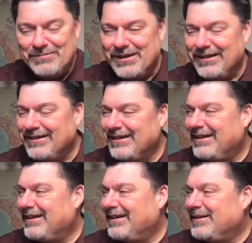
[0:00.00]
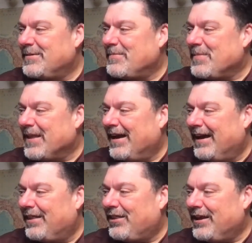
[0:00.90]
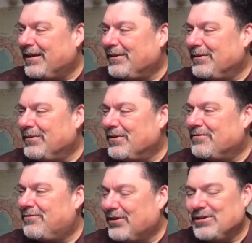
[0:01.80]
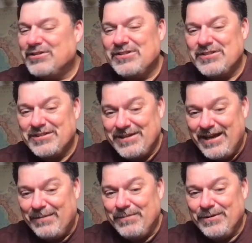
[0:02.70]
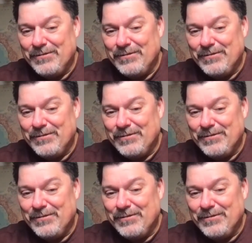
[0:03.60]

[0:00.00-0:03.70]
But I think the first step